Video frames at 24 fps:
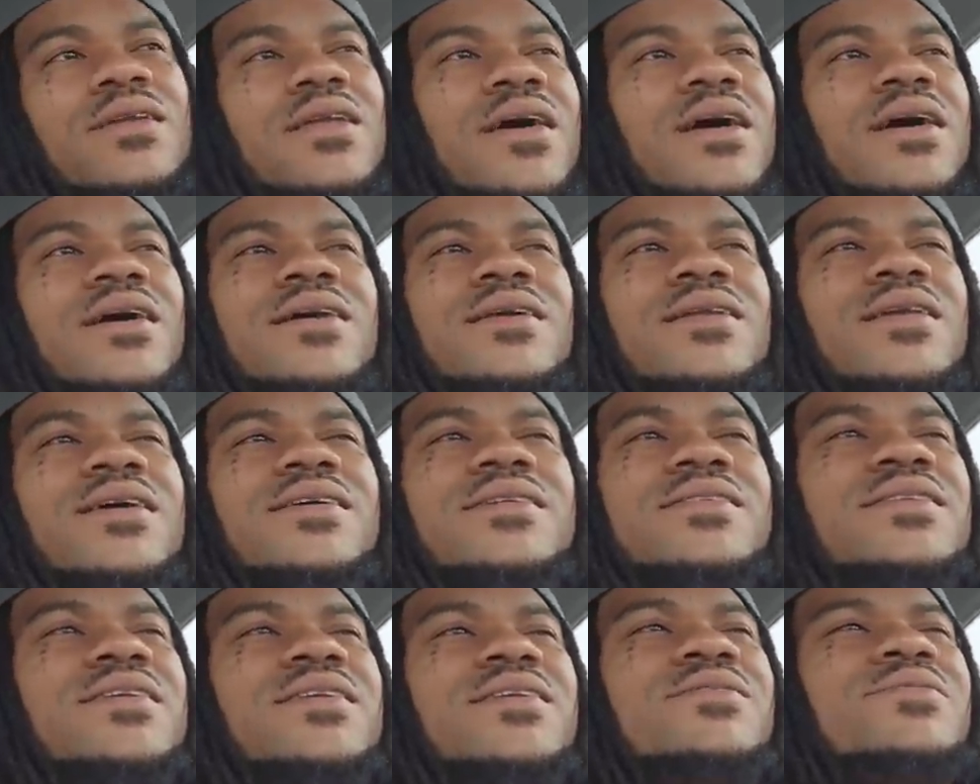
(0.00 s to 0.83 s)
Like
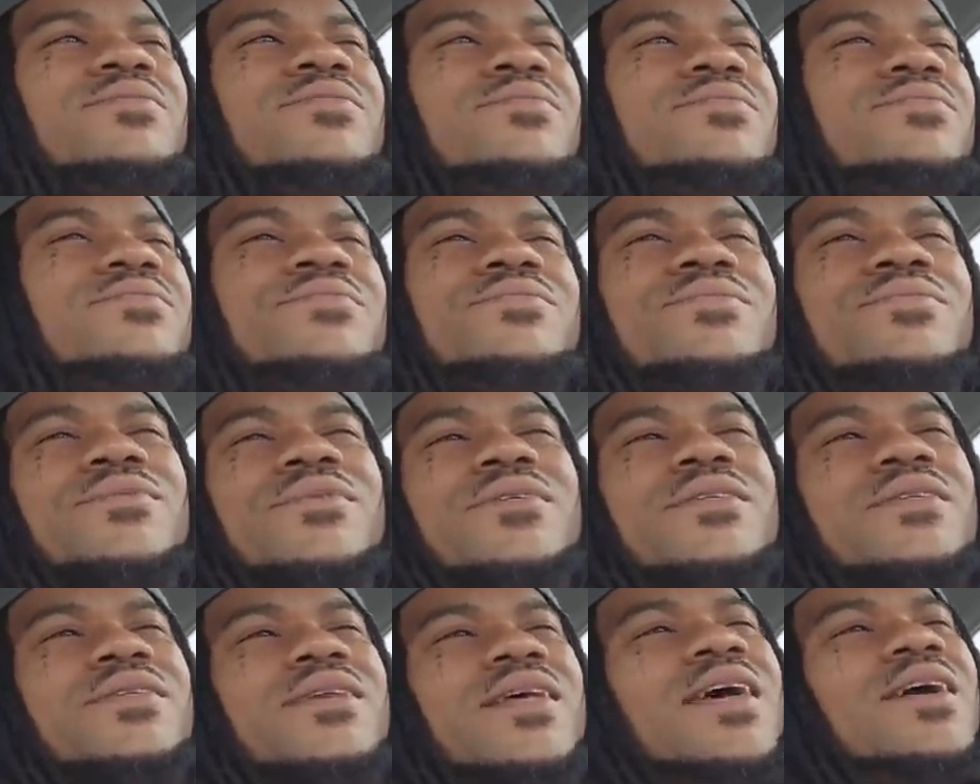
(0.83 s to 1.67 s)
that shit on
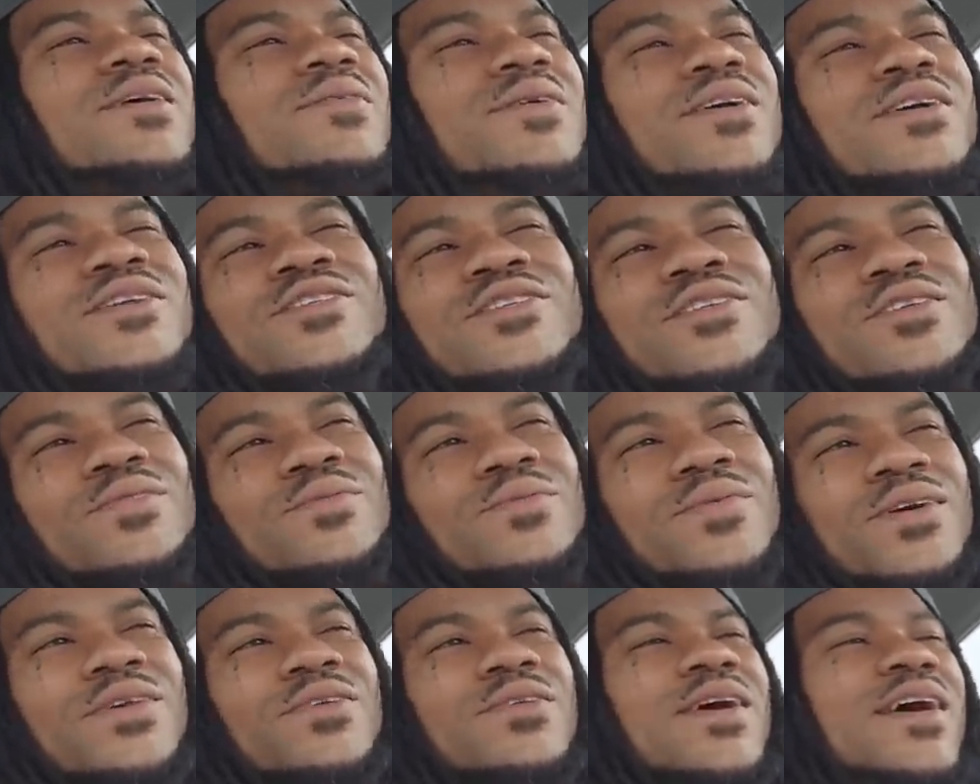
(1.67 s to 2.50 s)
they ain't gonna get you
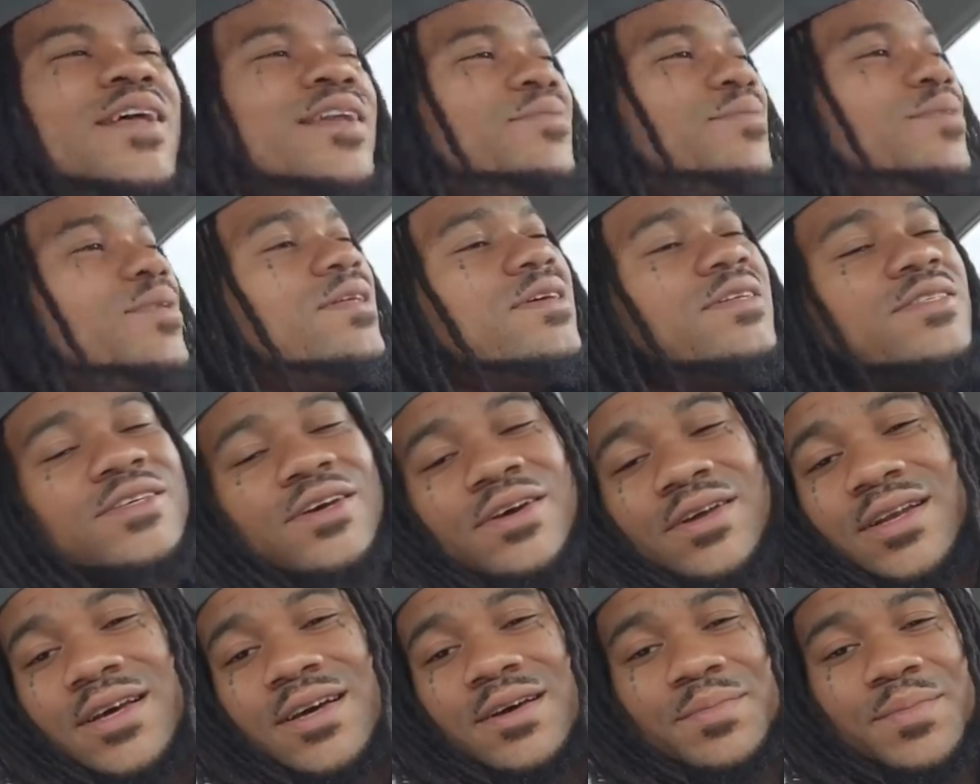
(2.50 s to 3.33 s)
nowhere. You gotta really
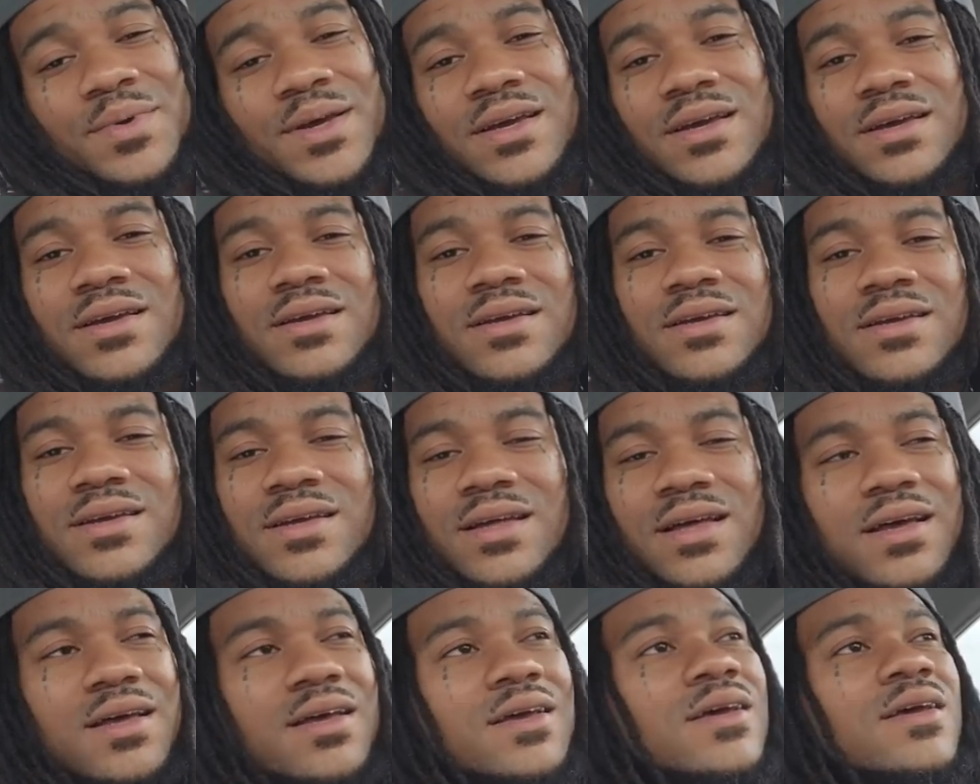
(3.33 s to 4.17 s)
turn up, man. You
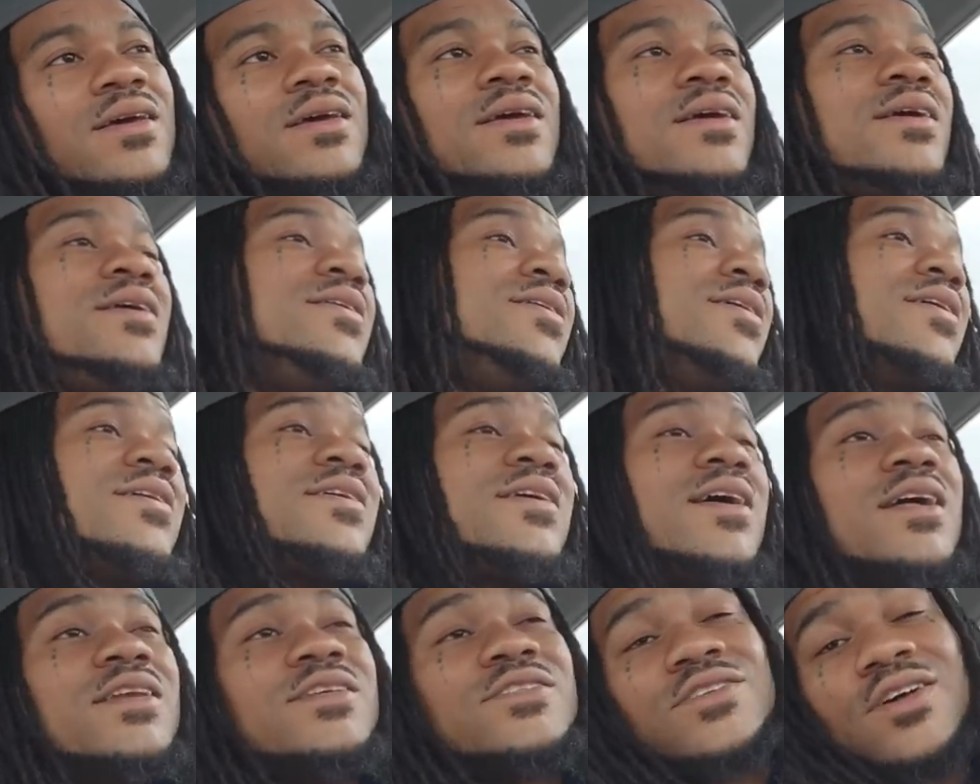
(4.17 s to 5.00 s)
know, like you
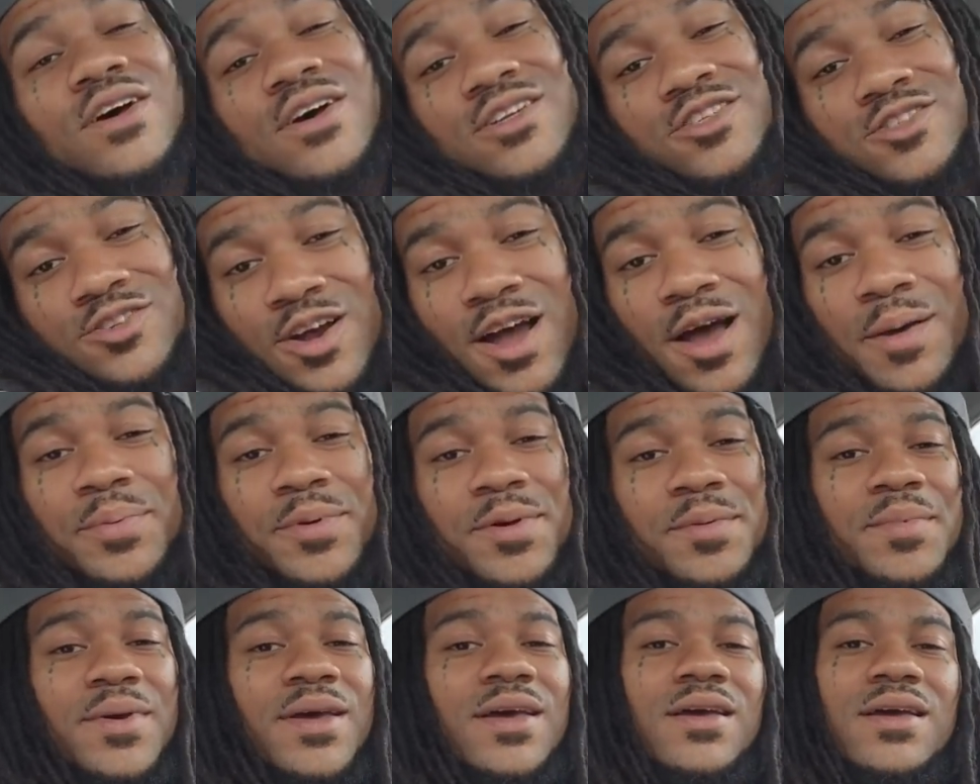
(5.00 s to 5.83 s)
niggas gotta start
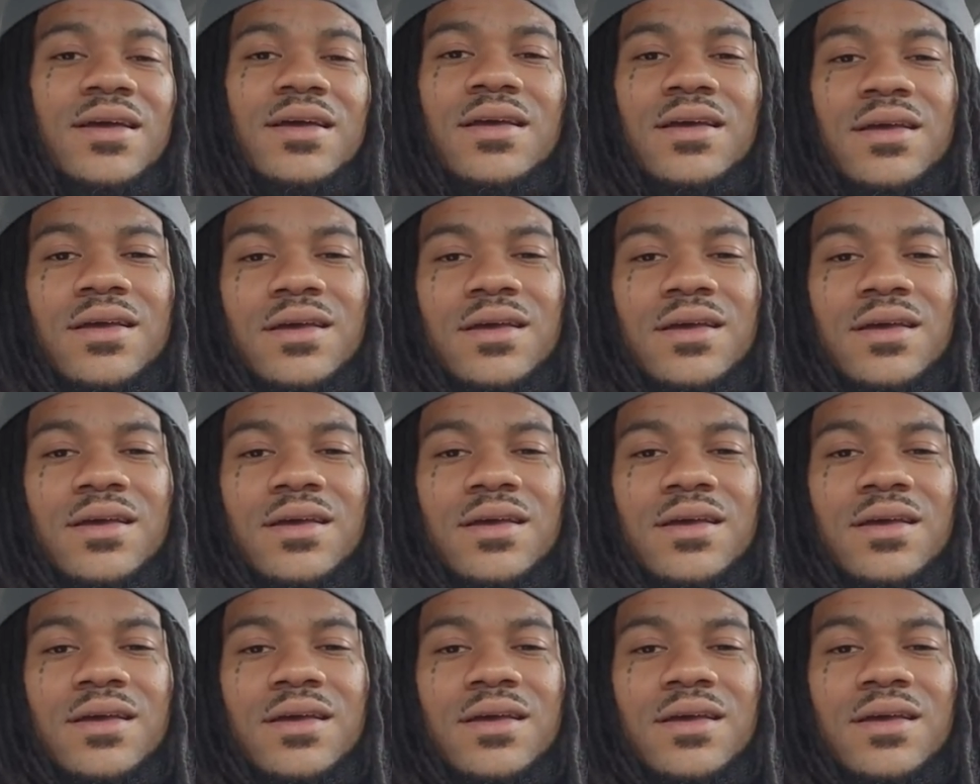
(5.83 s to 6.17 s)
dropping, man.